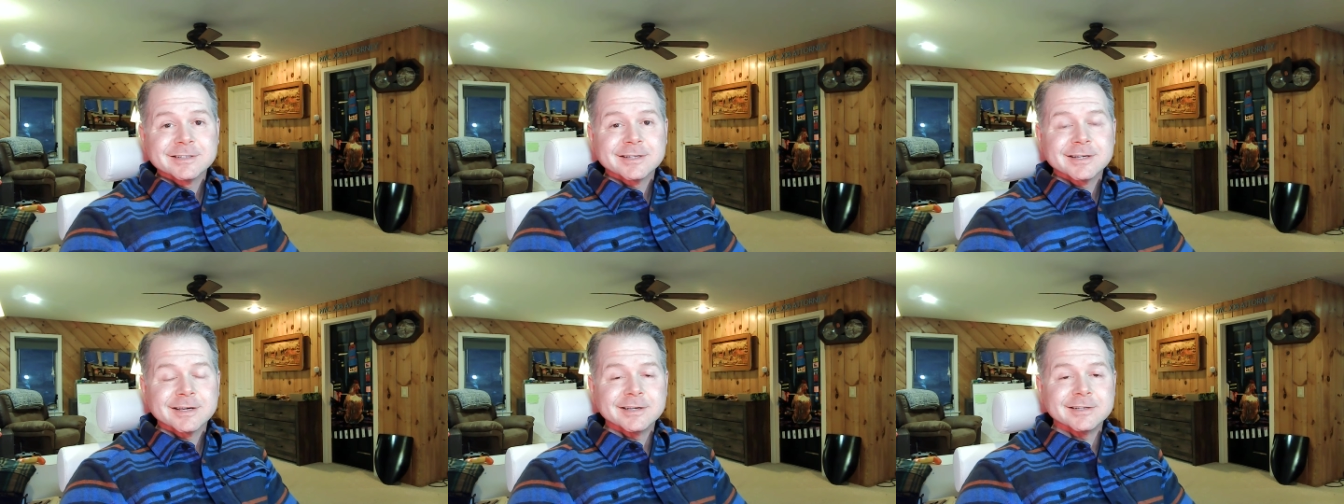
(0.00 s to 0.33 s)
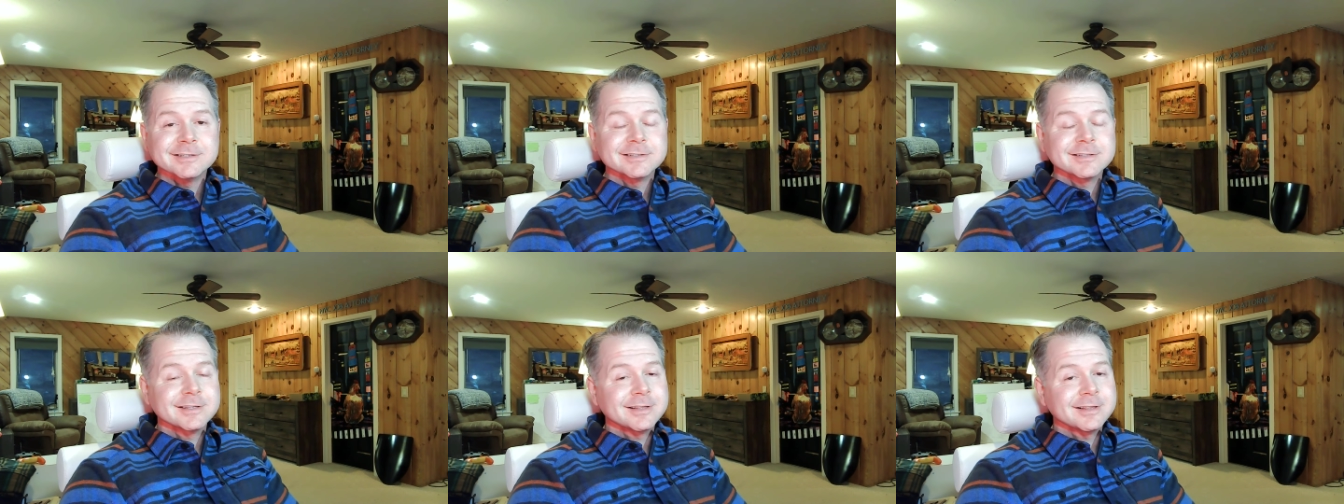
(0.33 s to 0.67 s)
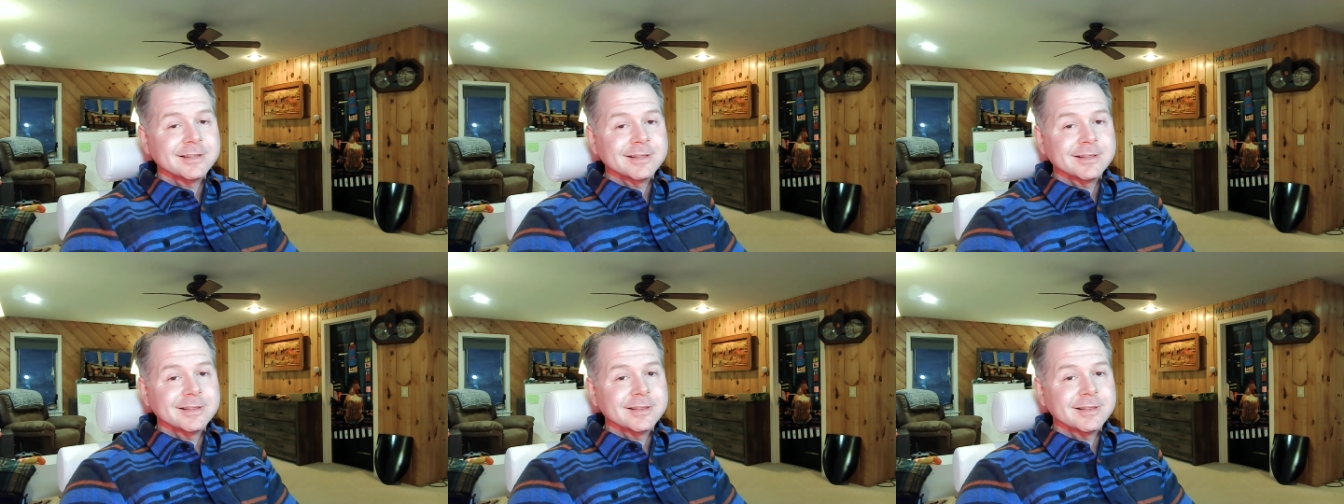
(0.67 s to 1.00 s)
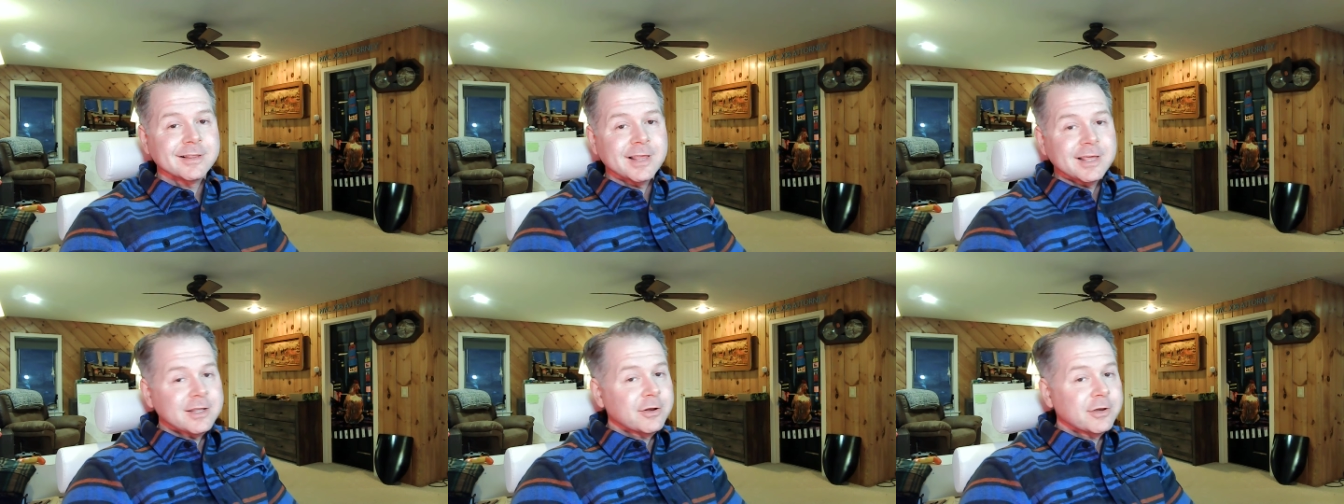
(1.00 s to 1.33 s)
Because
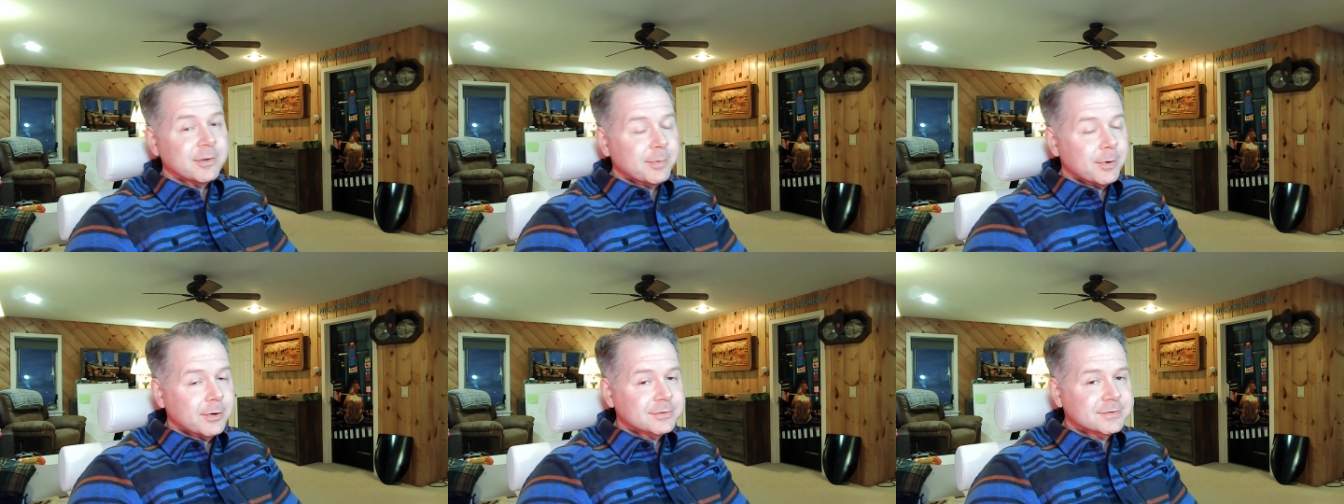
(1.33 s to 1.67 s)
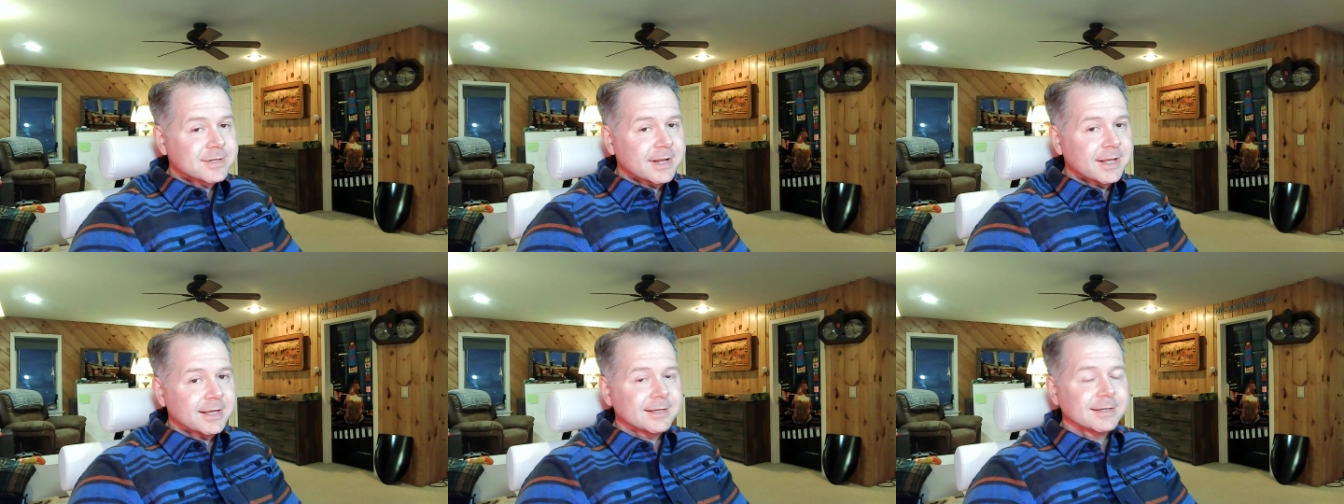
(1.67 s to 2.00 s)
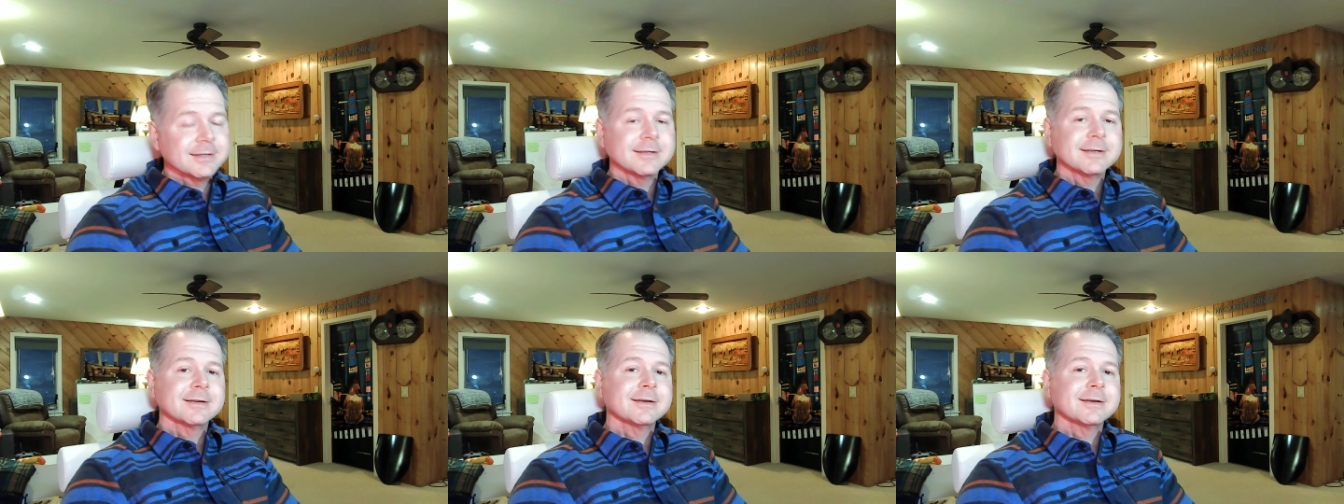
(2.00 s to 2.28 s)
they know you posted it,